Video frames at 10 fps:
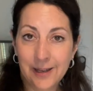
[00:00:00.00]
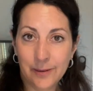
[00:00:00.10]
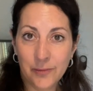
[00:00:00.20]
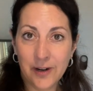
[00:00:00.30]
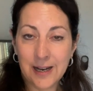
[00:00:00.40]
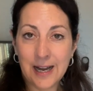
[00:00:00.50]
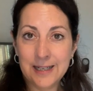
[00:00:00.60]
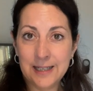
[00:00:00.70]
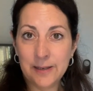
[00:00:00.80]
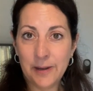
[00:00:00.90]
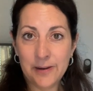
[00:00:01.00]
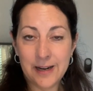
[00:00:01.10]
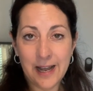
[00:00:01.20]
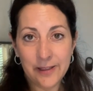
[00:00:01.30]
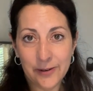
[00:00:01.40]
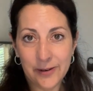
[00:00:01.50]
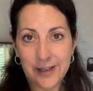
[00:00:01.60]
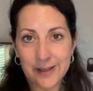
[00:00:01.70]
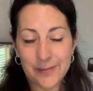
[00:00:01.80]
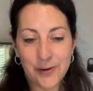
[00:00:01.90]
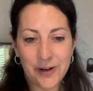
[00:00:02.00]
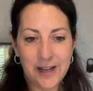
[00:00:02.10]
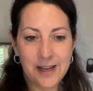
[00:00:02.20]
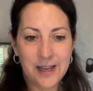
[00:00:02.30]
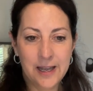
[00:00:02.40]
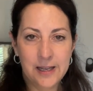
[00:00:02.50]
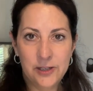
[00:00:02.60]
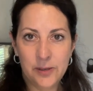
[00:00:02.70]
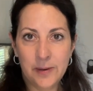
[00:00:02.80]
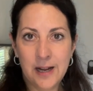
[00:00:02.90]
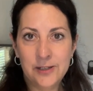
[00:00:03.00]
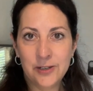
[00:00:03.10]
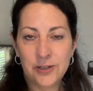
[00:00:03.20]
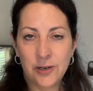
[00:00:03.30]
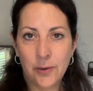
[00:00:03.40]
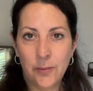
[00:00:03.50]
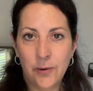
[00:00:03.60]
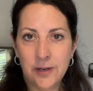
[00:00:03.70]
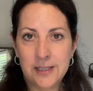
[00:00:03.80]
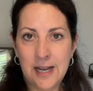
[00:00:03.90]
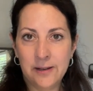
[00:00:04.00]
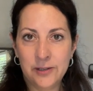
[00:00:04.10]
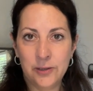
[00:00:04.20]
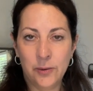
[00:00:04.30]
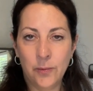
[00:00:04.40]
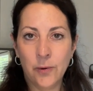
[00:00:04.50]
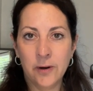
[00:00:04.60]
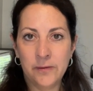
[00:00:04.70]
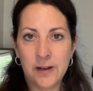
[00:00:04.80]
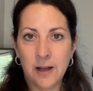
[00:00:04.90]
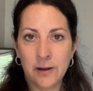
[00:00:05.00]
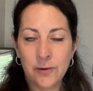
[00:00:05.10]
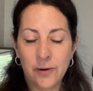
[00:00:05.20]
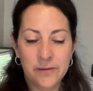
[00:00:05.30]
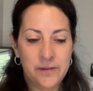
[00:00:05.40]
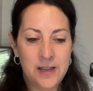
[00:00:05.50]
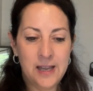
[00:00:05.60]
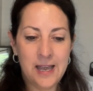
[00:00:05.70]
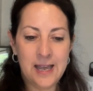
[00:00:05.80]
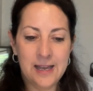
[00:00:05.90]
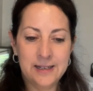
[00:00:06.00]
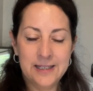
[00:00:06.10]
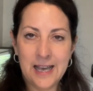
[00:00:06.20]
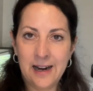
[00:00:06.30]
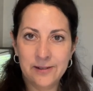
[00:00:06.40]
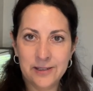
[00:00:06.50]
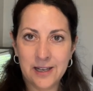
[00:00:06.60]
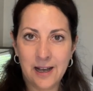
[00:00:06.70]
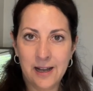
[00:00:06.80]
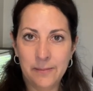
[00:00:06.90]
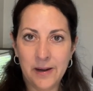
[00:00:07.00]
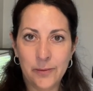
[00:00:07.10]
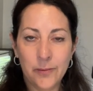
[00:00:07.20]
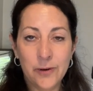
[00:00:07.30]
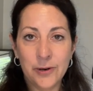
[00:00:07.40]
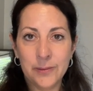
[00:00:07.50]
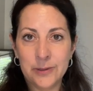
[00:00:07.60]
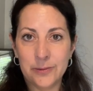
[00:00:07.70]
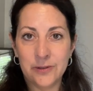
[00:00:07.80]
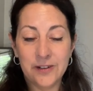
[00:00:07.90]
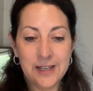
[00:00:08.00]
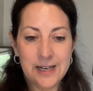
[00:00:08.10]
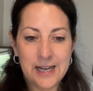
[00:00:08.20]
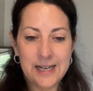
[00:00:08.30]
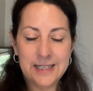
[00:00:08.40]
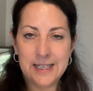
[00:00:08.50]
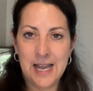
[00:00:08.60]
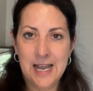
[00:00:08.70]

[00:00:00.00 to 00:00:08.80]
Morning, guys. It's about 9:30 in the morning. Jim and I just took a walk down to the wharf and got coffee and sat outside by the water, which was really nice.